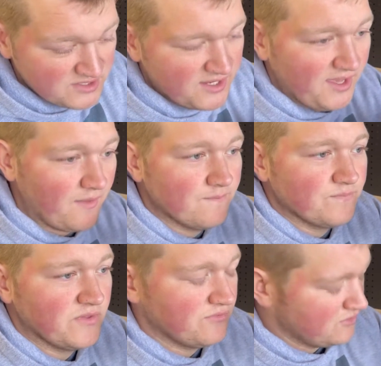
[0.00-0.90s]
head,
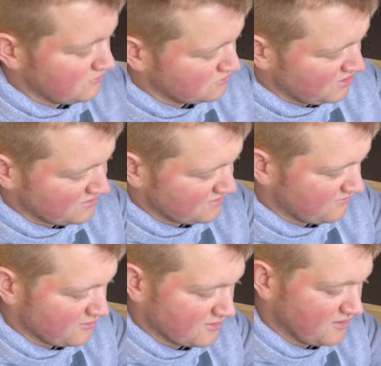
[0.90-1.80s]
if you jig this
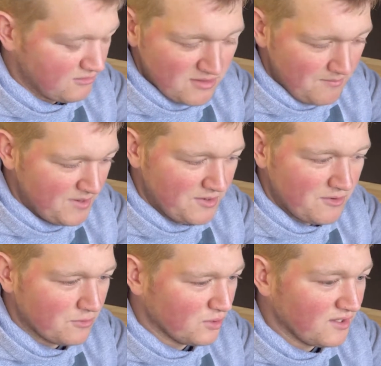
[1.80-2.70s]
vertically with a
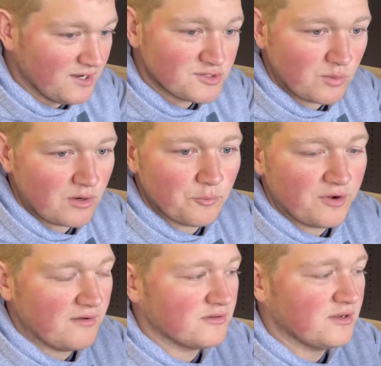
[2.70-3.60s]
minnow, leech, worm,
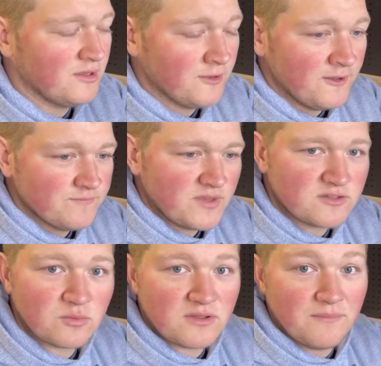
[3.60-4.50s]
whatever, is
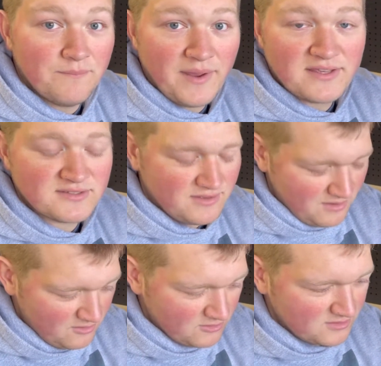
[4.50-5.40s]
one of the best
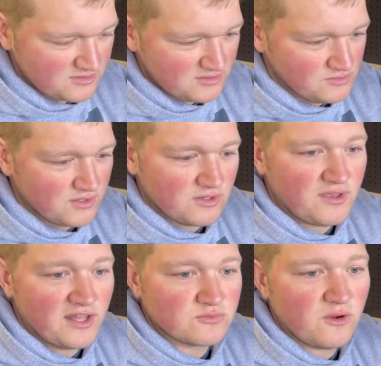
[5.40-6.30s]
hooks you can
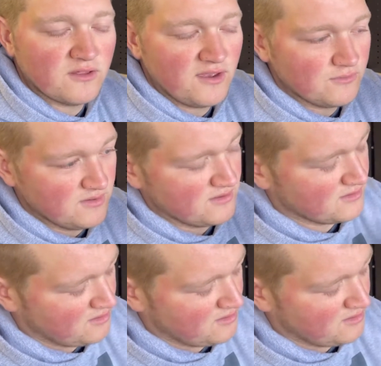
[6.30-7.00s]
catch walleye with.